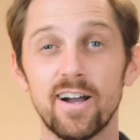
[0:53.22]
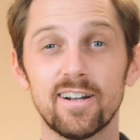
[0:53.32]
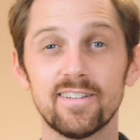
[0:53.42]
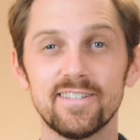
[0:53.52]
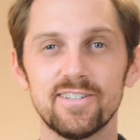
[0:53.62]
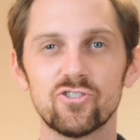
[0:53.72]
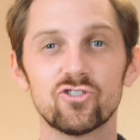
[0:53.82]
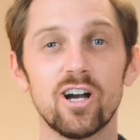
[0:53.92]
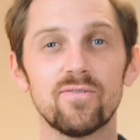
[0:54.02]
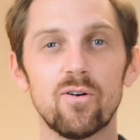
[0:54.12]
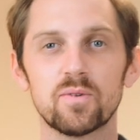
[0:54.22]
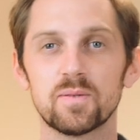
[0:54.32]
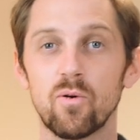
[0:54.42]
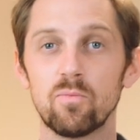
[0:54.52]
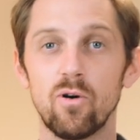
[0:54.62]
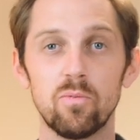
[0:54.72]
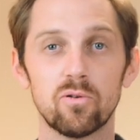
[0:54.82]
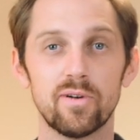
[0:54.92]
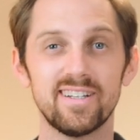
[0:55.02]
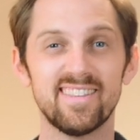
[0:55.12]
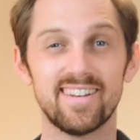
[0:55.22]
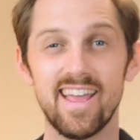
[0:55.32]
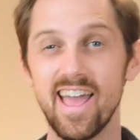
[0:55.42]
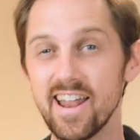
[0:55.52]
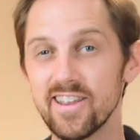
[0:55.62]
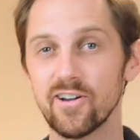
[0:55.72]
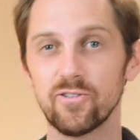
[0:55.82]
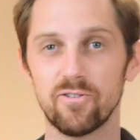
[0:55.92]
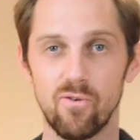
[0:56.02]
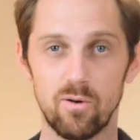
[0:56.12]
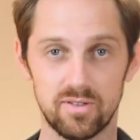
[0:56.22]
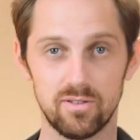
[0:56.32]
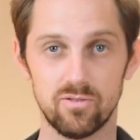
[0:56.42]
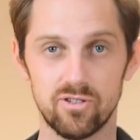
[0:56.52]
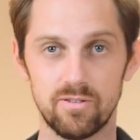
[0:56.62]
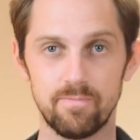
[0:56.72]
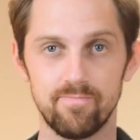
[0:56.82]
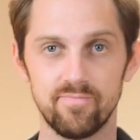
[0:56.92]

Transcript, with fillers: Finally, Jotform is more mobile-ready than any other form solution.